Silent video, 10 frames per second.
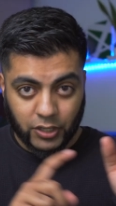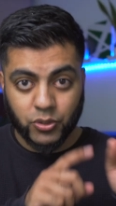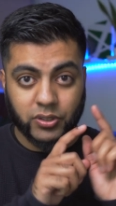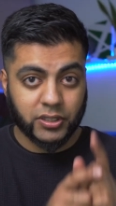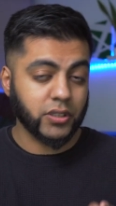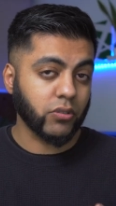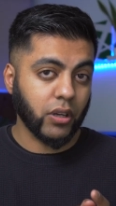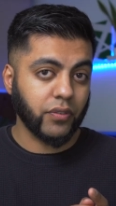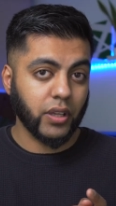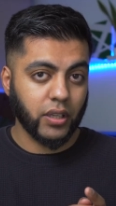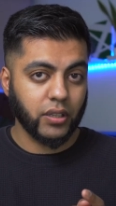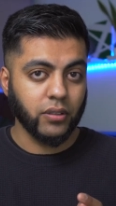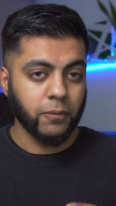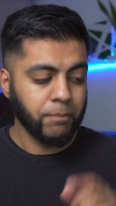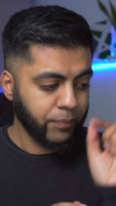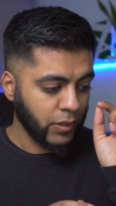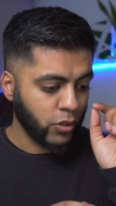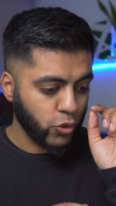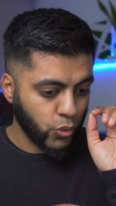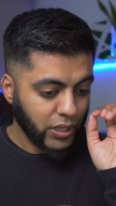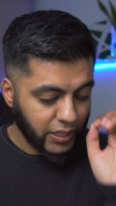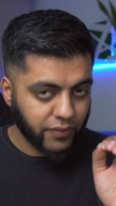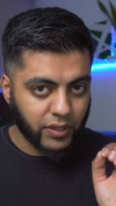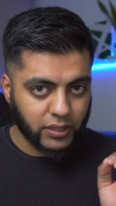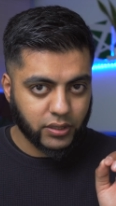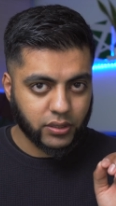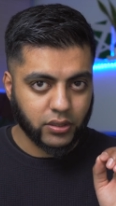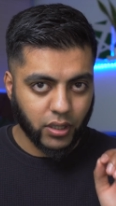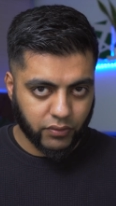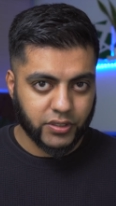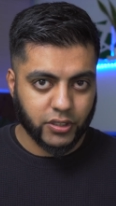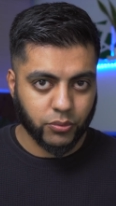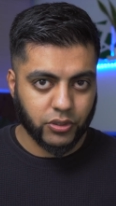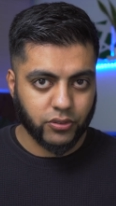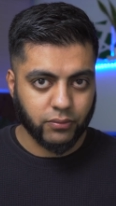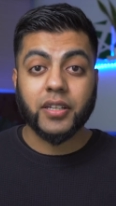as you can see in the graphic here, you give it a research question.